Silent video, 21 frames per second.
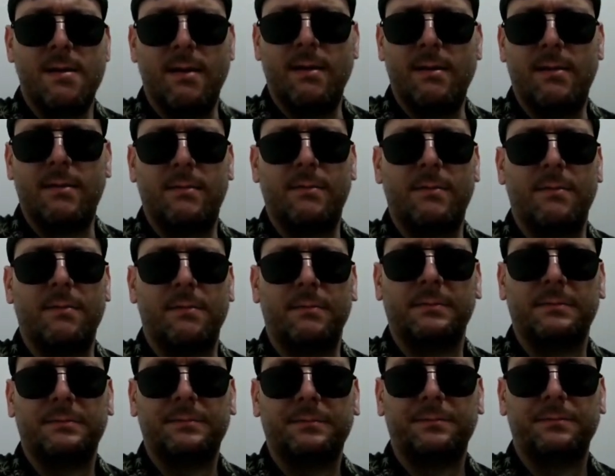um,
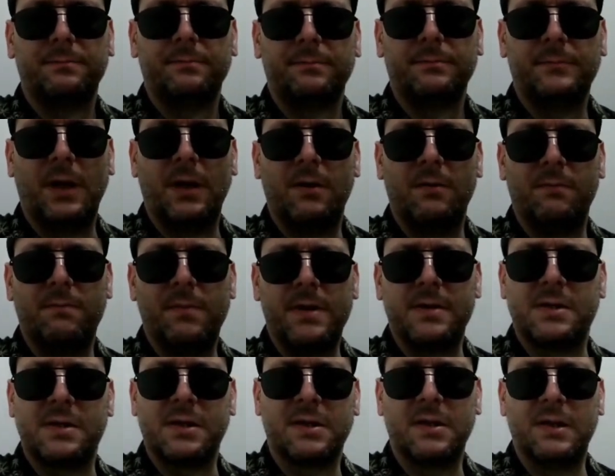
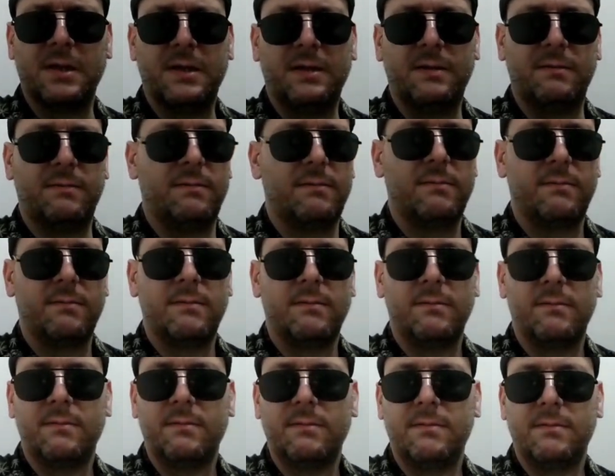basically
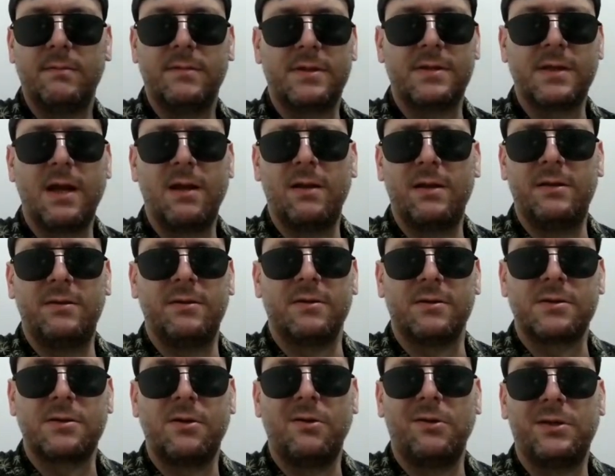selling their
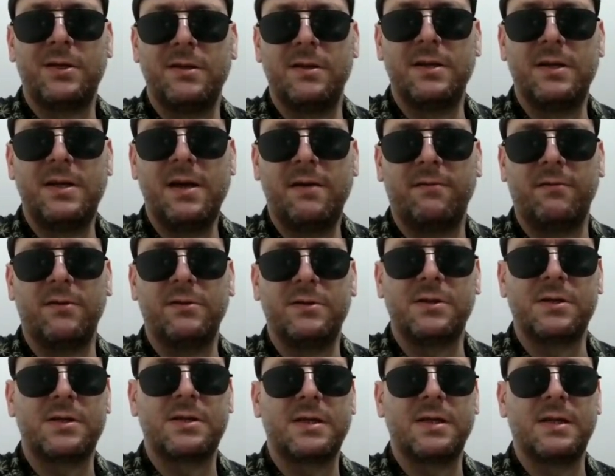soul to the devil
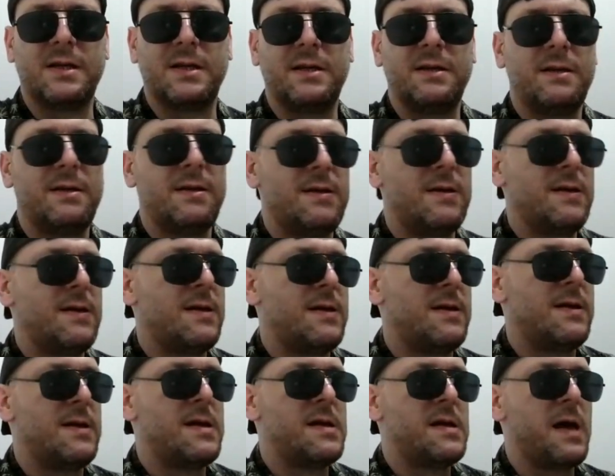just to
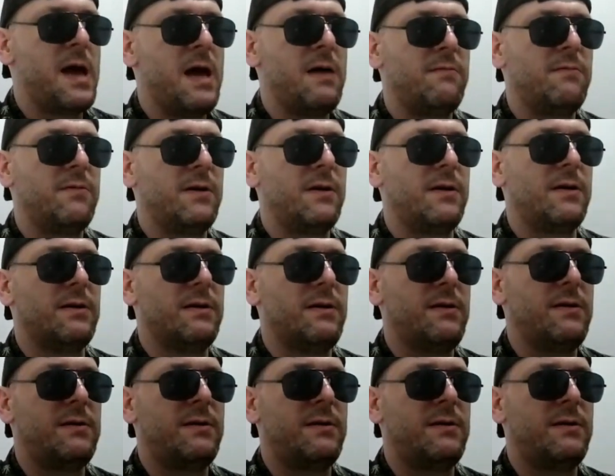have a